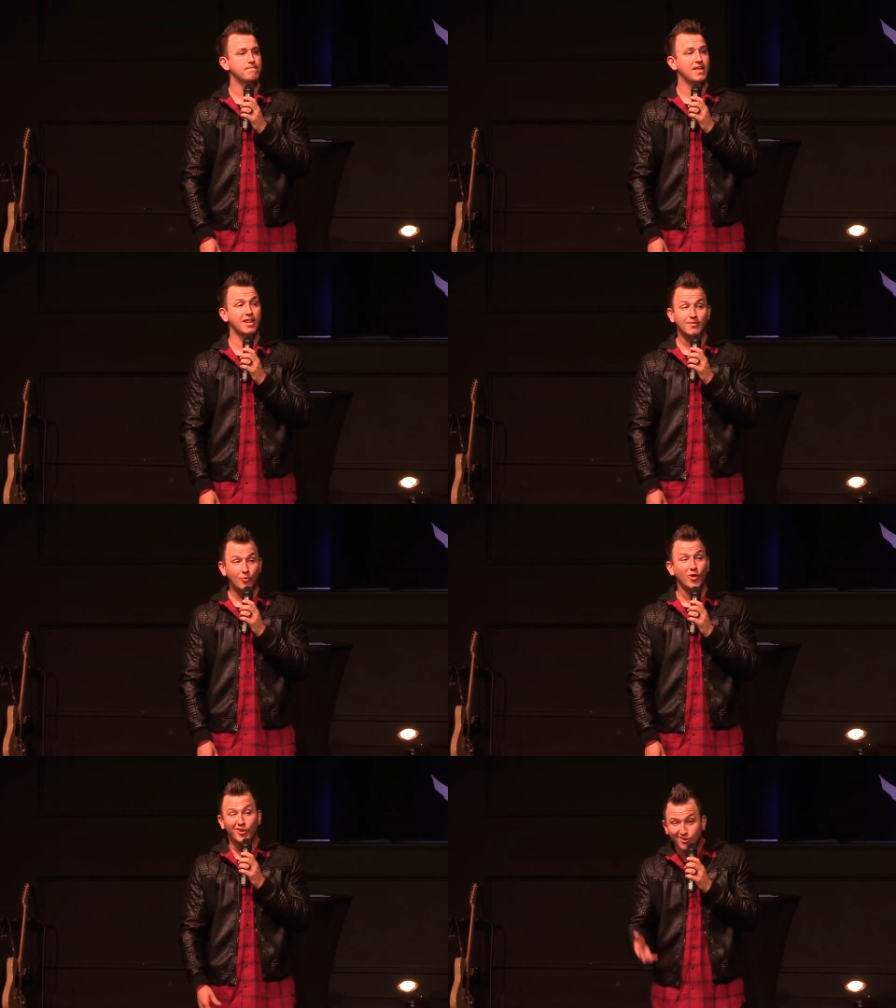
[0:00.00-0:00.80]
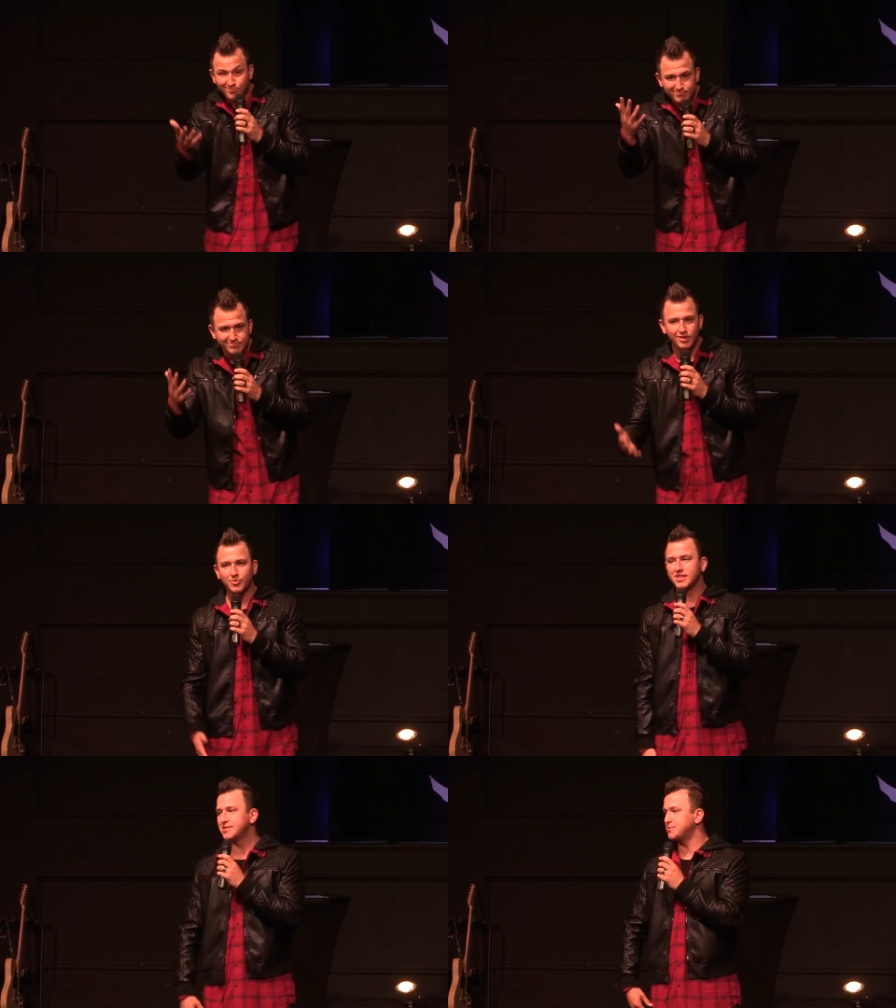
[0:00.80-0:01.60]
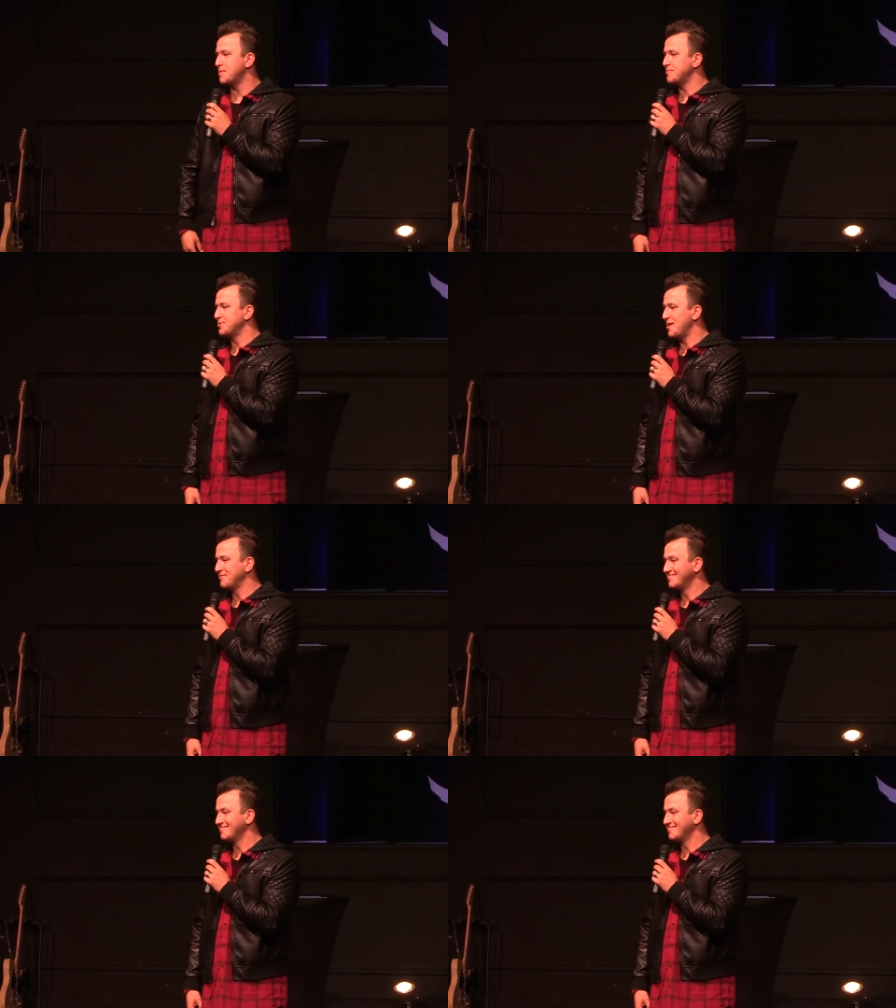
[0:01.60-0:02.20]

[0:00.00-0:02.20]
And we're the religious people now.